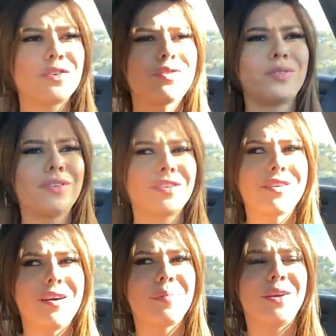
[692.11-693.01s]
shoulder
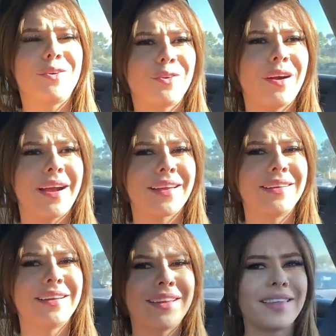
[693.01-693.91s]
should not be
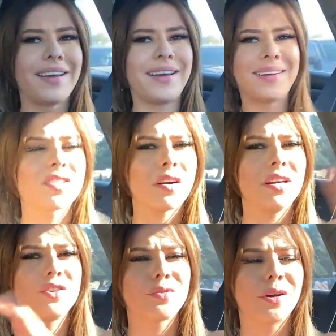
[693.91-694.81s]
cracking like that.
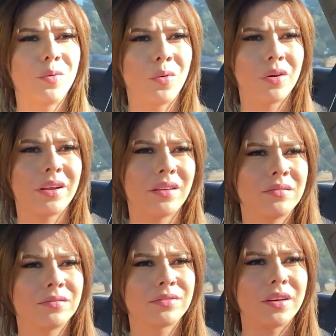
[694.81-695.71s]
Sorry, trigger
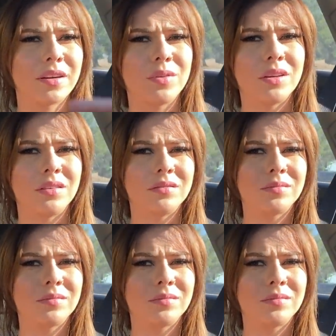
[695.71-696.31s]
warning for anyone.